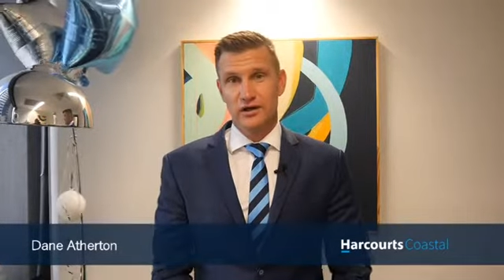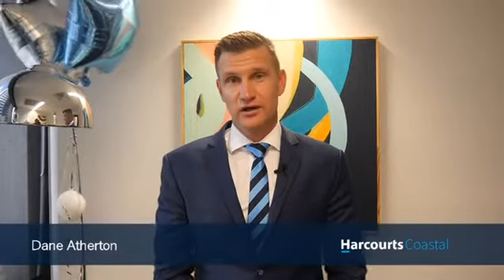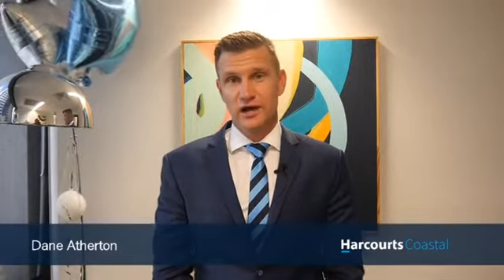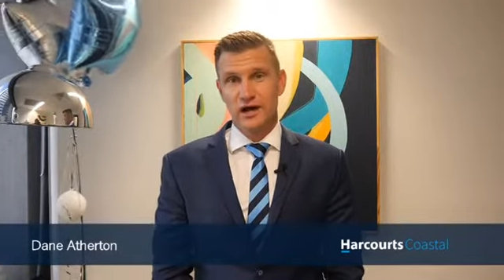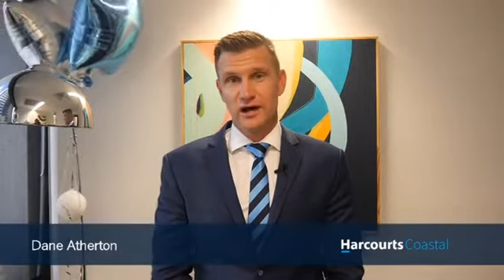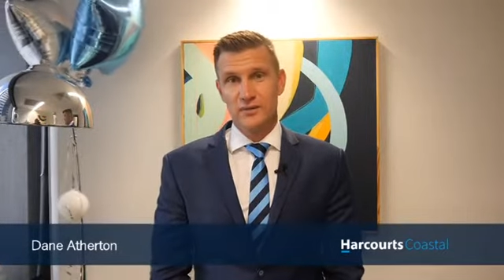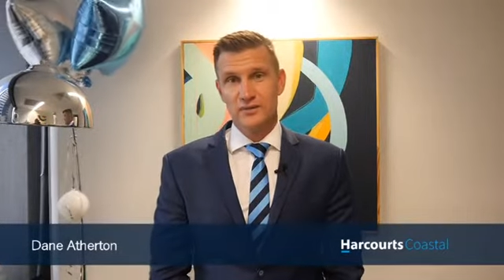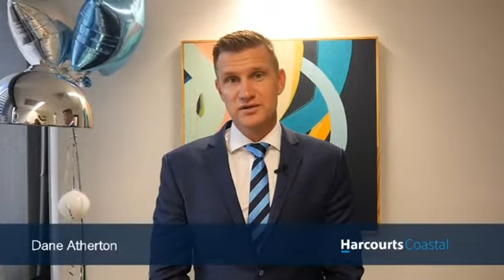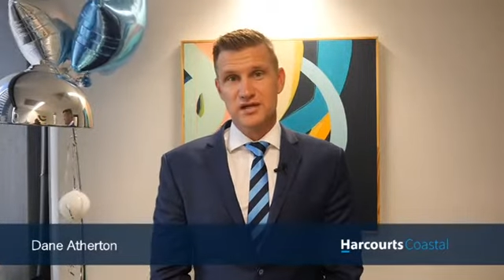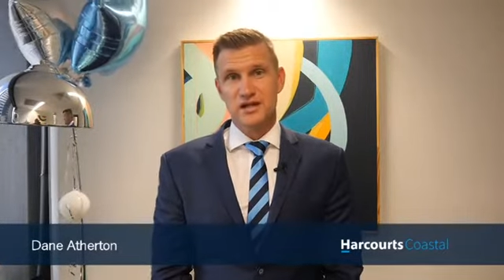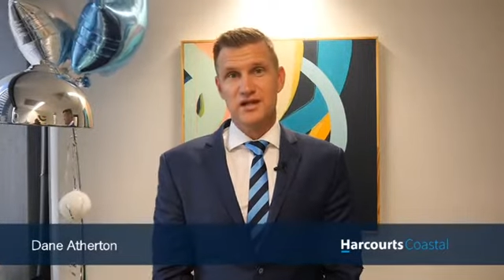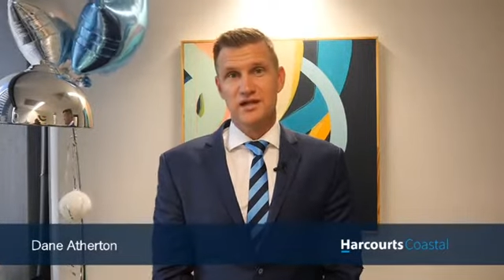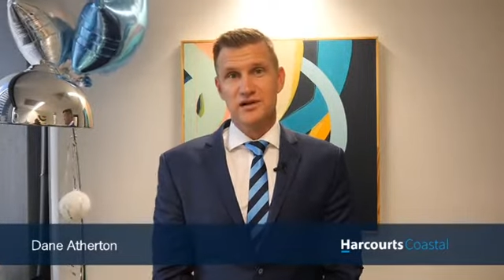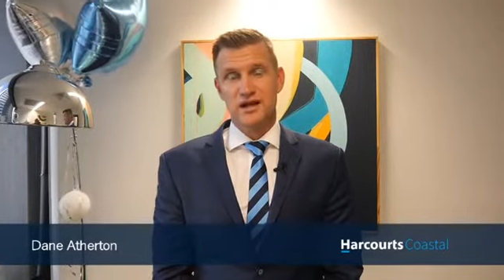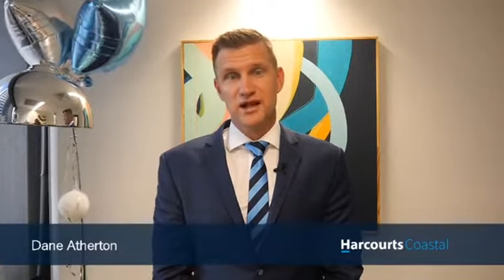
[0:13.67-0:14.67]

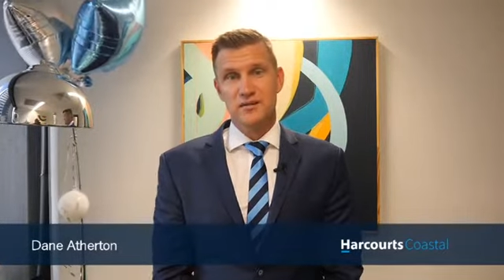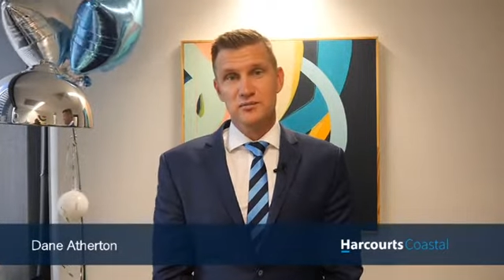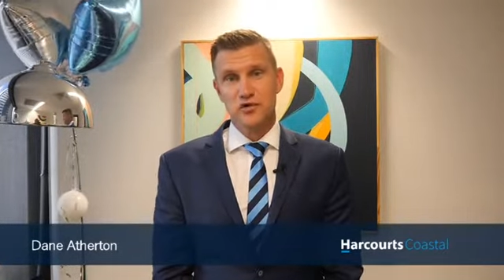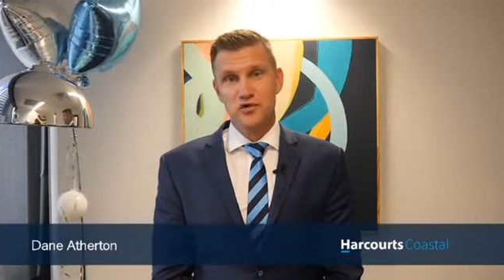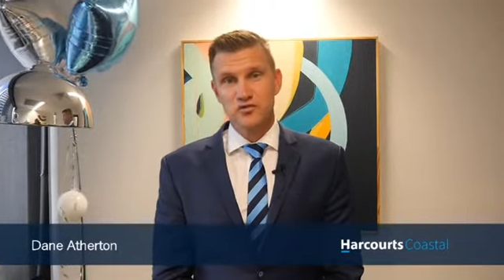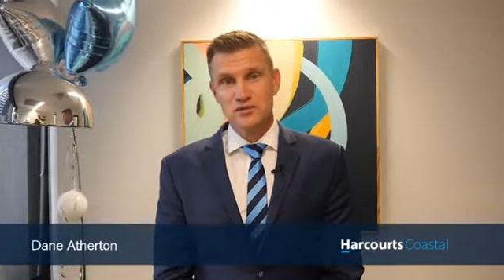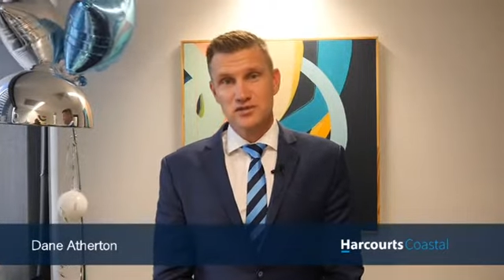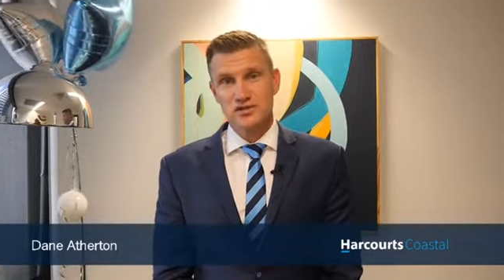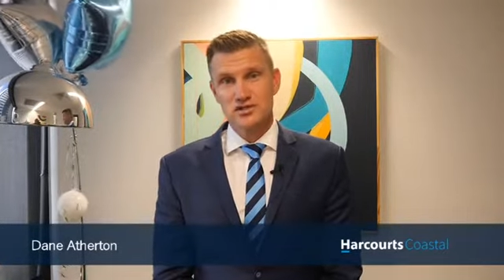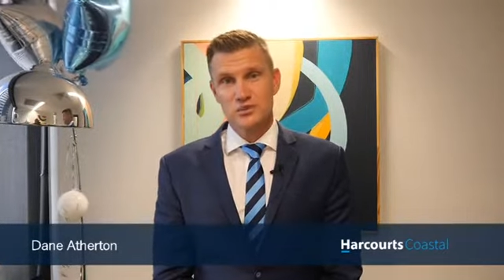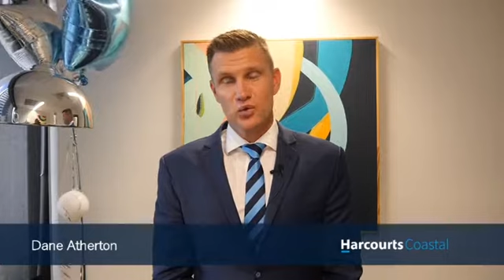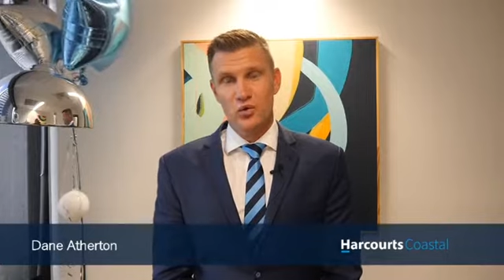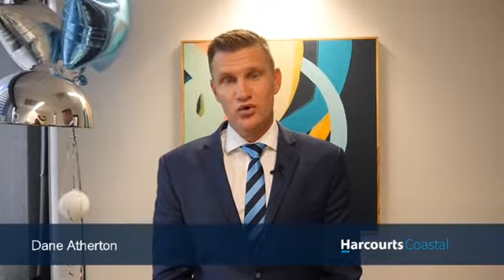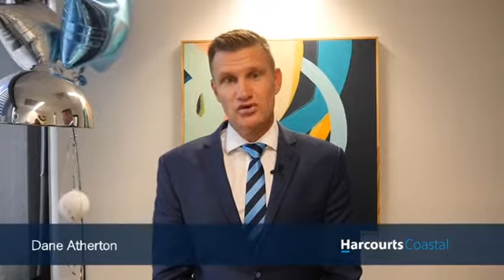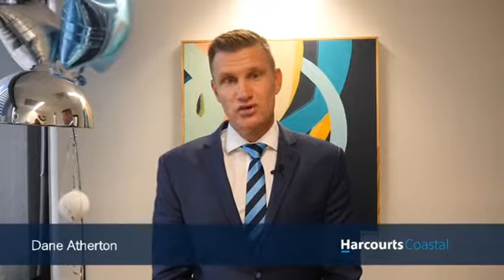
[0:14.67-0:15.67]
particularly in our movement
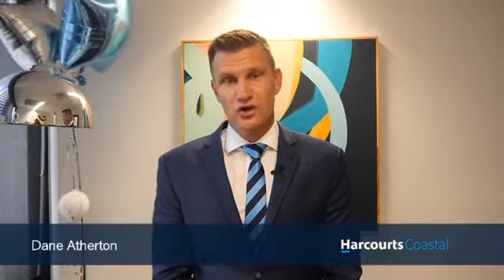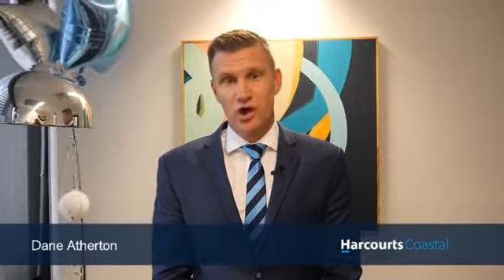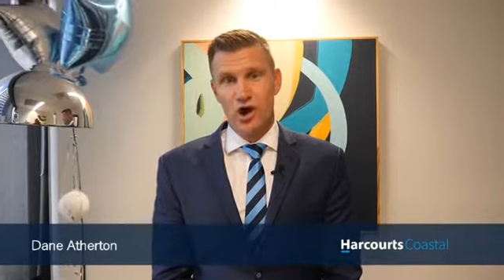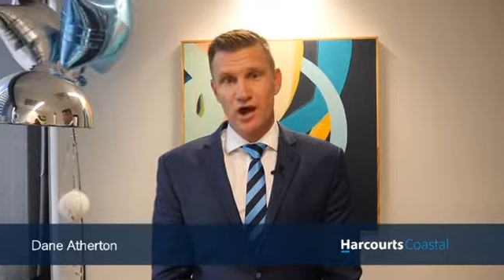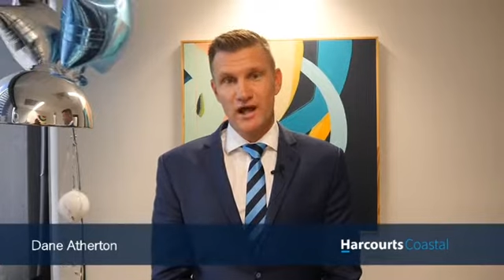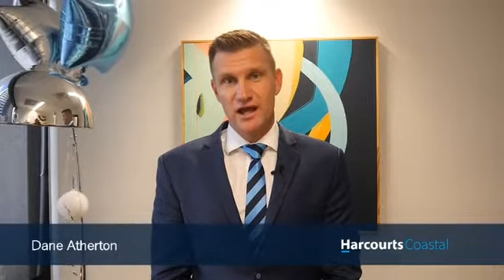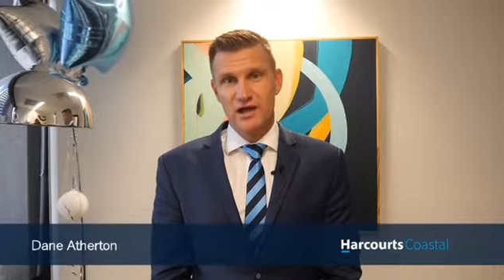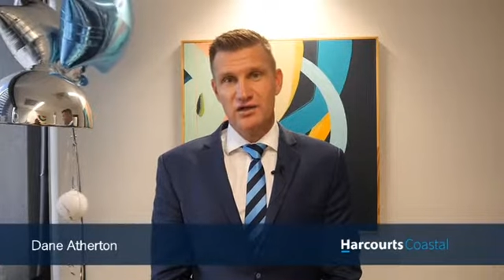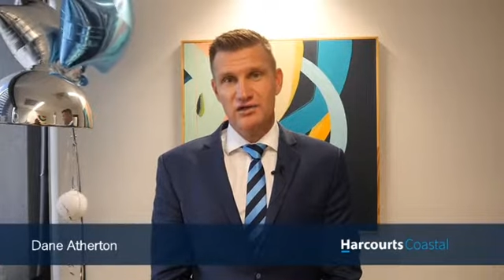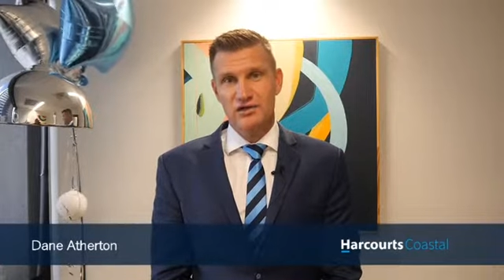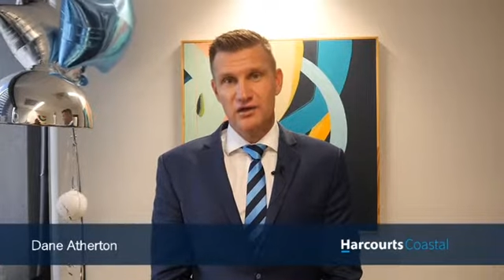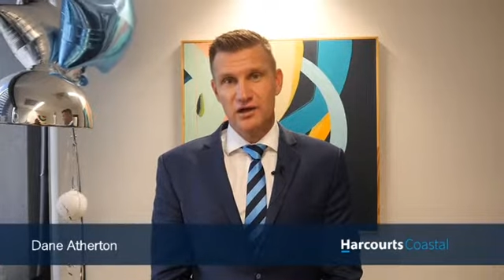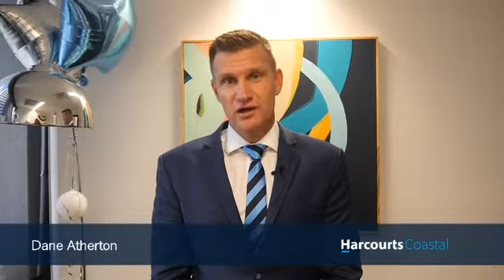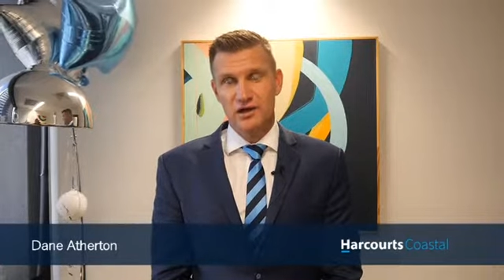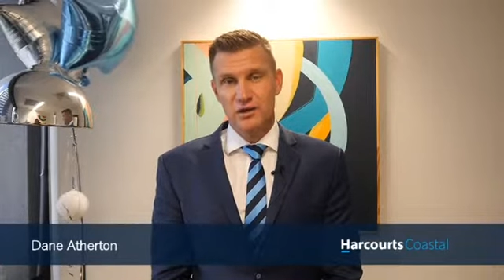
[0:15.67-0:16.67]
towards the high end.